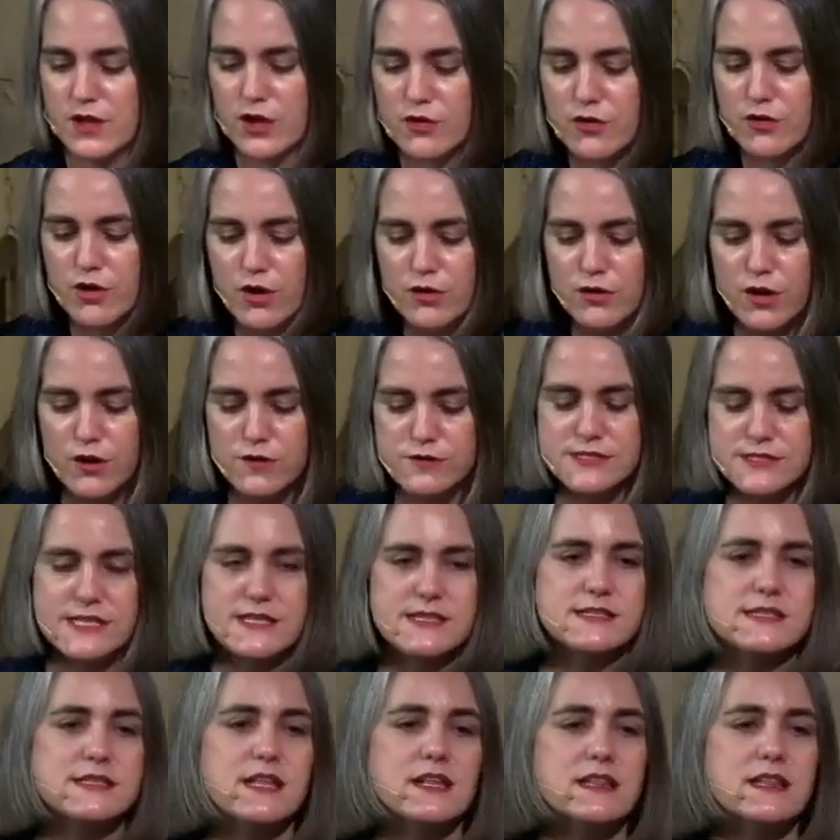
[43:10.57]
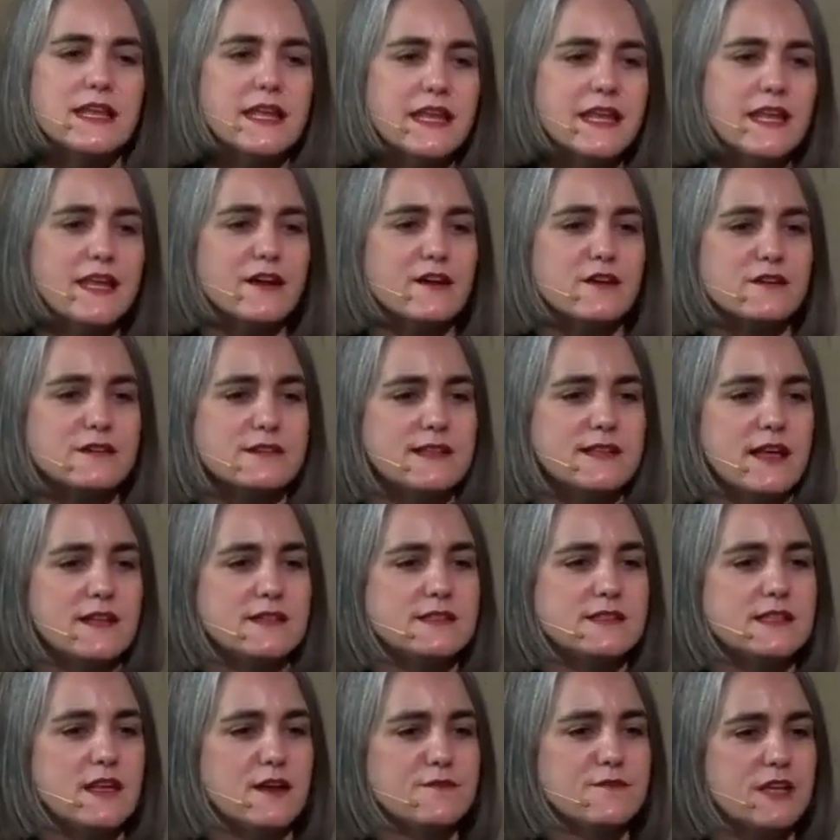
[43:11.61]
Chronos is the linear
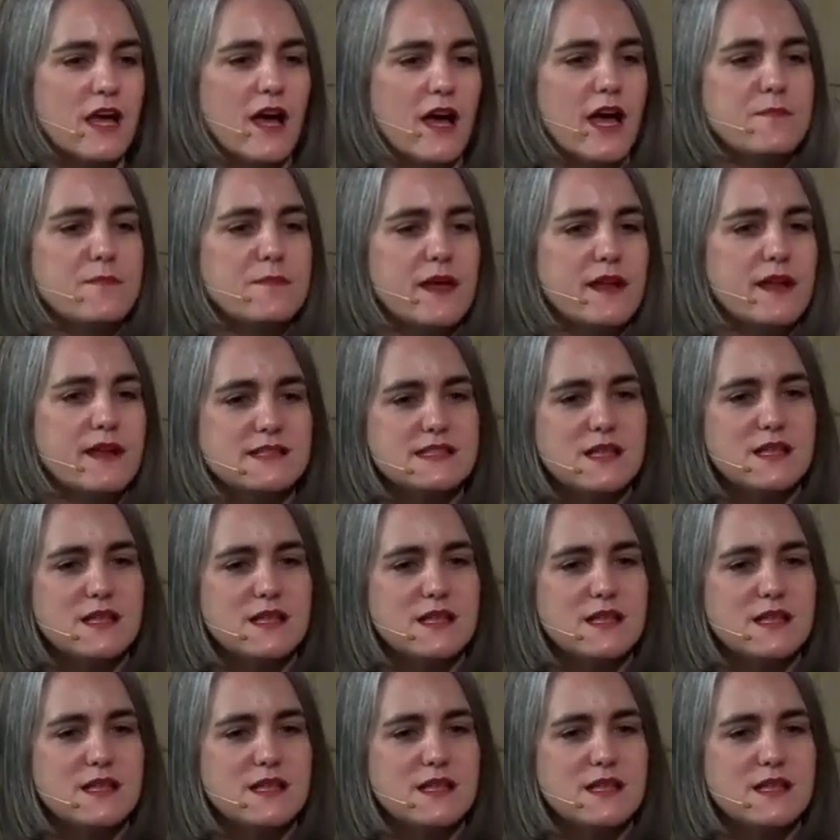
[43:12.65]
sense of time that is